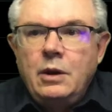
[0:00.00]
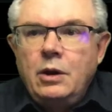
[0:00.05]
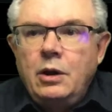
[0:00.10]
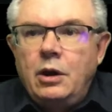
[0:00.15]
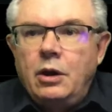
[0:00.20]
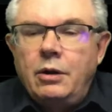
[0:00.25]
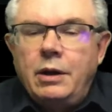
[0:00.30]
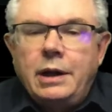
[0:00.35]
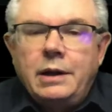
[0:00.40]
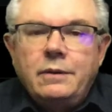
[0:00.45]

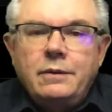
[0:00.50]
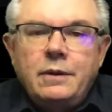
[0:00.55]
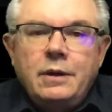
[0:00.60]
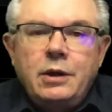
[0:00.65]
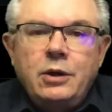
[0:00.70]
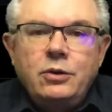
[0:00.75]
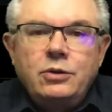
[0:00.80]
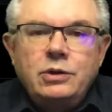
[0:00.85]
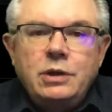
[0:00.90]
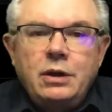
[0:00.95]
All right,
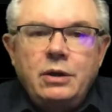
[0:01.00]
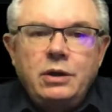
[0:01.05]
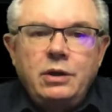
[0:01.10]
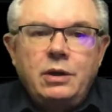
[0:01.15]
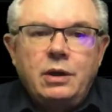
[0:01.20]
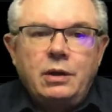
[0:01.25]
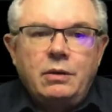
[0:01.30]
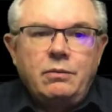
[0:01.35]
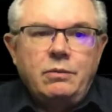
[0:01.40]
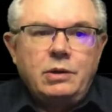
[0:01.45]
here's how you
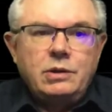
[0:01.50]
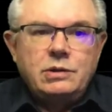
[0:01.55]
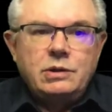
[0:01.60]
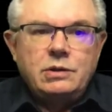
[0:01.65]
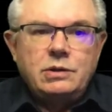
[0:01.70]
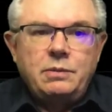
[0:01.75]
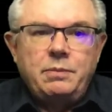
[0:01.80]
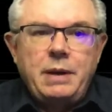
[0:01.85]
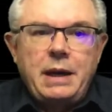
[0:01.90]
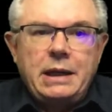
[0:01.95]
get it. This is
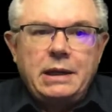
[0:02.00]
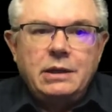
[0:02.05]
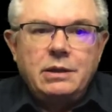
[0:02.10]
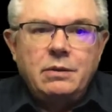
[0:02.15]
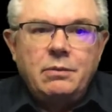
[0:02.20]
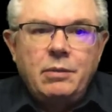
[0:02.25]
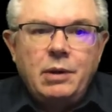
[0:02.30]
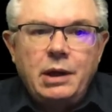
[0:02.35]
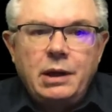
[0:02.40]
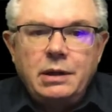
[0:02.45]
the back end
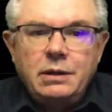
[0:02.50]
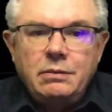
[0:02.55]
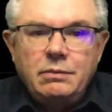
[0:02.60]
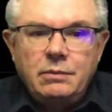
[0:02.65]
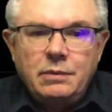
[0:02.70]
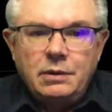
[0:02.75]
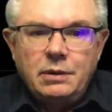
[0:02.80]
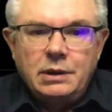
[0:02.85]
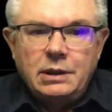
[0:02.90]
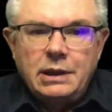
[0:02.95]
of my
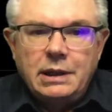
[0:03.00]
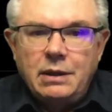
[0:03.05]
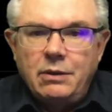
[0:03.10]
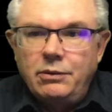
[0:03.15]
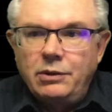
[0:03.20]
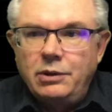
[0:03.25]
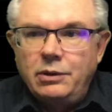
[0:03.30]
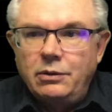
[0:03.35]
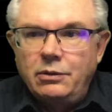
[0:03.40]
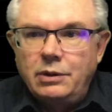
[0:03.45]

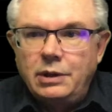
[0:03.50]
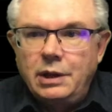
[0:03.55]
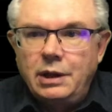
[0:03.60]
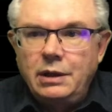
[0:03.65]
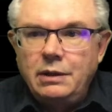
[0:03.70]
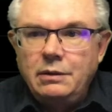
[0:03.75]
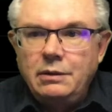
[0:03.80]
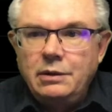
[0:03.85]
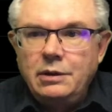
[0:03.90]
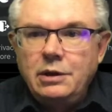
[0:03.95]
account here,
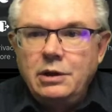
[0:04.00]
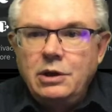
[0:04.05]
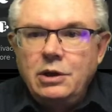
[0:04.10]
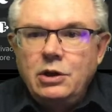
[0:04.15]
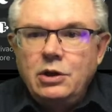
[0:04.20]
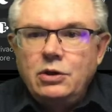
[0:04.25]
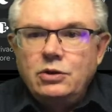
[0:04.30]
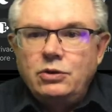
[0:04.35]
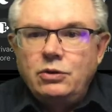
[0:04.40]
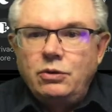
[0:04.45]
okay?
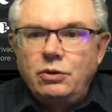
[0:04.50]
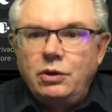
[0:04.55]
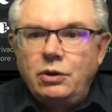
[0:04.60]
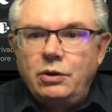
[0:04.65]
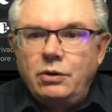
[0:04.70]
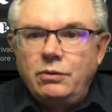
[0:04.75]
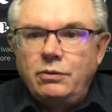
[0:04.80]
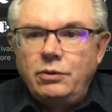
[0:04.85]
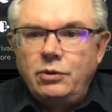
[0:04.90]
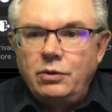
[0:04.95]
So you go
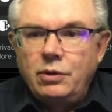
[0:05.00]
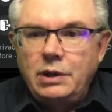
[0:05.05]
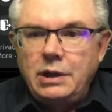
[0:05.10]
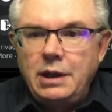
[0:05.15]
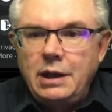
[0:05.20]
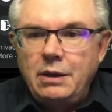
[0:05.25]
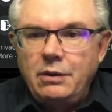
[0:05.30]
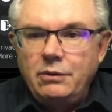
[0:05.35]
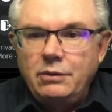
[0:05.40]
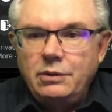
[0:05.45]
to your
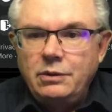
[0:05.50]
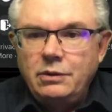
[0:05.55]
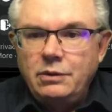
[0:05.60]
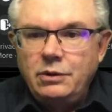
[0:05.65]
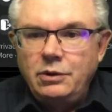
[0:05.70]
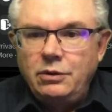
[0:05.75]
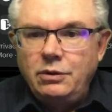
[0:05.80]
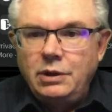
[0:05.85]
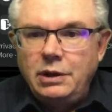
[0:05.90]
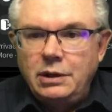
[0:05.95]
account,
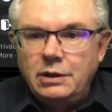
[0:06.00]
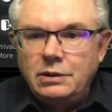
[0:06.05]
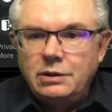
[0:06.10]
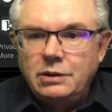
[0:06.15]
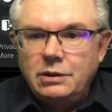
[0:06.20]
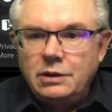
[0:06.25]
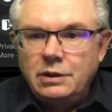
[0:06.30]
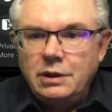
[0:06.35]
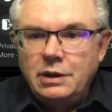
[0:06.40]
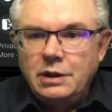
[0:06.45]
you hit
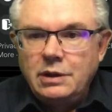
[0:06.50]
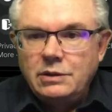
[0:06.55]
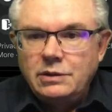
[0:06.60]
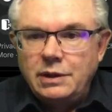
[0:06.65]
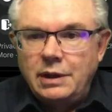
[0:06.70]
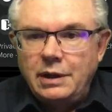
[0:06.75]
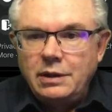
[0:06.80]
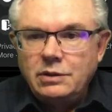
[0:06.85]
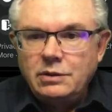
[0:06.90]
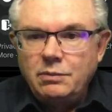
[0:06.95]

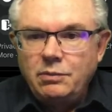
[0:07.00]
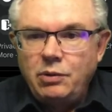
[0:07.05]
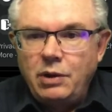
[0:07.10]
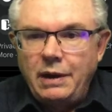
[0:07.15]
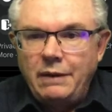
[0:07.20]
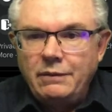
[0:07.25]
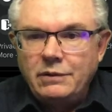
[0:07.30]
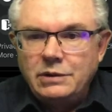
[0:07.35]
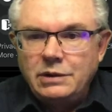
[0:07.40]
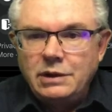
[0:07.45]
settings and
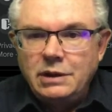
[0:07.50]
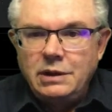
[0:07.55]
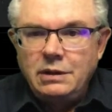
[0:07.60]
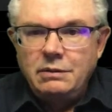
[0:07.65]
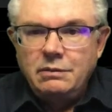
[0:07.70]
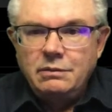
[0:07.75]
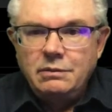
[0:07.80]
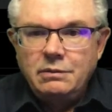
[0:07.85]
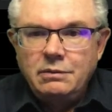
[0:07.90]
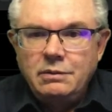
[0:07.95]
privacy,
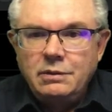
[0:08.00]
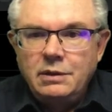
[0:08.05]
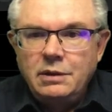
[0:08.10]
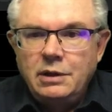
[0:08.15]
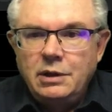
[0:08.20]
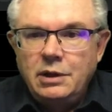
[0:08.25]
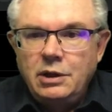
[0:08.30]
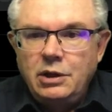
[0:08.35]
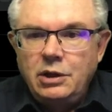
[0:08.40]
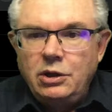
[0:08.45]

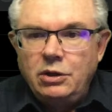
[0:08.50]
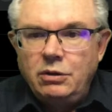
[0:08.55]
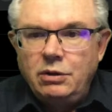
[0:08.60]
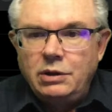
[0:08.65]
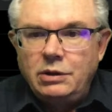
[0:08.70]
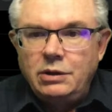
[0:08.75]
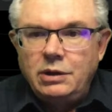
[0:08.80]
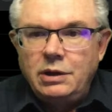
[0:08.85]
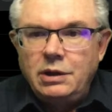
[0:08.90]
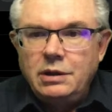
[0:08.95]
you
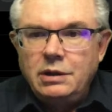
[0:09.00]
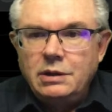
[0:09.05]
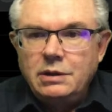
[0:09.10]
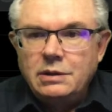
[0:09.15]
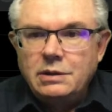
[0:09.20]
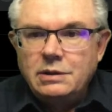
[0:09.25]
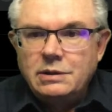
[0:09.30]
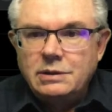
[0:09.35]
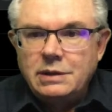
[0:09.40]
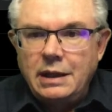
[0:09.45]
hit the
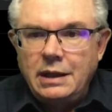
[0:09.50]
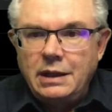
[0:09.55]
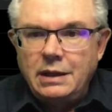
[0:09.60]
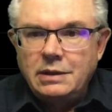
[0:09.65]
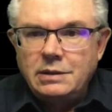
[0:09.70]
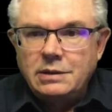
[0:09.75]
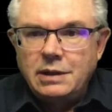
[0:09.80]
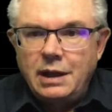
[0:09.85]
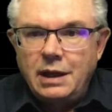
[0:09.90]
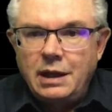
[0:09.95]

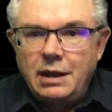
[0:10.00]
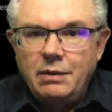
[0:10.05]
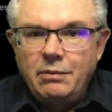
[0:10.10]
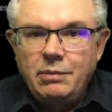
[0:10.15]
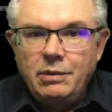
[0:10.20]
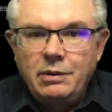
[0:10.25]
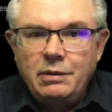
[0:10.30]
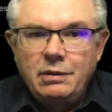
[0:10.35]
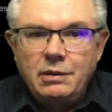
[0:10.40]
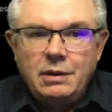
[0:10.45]
settings tab,
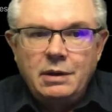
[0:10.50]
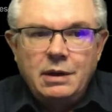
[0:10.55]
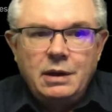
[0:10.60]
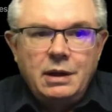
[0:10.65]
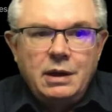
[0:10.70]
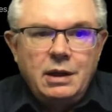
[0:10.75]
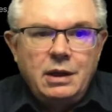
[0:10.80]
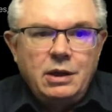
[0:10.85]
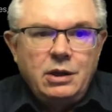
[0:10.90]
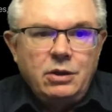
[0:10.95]

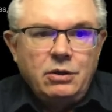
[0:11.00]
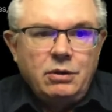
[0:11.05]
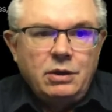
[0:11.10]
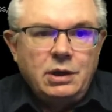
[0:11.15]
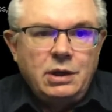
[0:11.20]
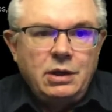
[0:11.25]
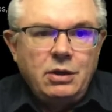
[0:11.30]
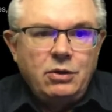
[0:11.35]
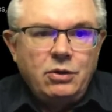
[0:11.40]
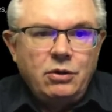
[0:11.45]
you get
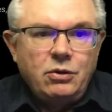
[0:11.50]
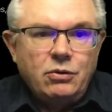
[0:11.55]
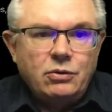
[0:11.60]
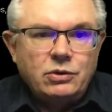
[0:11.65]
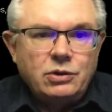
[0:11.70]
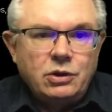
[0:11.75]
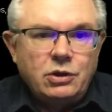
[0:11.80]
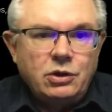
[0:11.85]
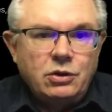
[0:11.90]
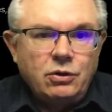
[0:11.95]
here, you go
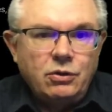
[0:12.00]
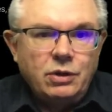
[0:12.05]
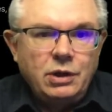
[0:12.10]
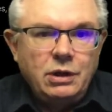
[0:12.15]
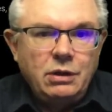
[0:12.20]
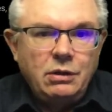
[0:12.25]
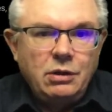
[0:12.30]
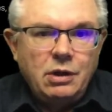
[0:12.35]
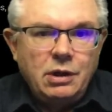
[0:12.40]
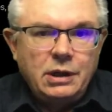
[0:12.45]
security
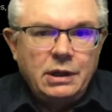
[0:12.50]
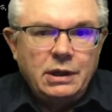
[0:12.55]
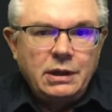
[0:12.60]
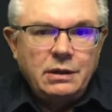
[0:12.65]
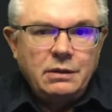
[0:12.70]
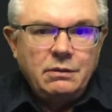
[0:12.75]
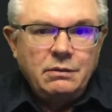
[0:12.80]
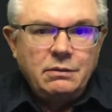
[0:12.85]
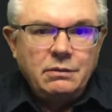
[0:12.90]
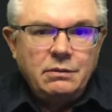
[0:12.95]
and
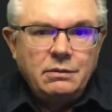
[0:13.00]
login,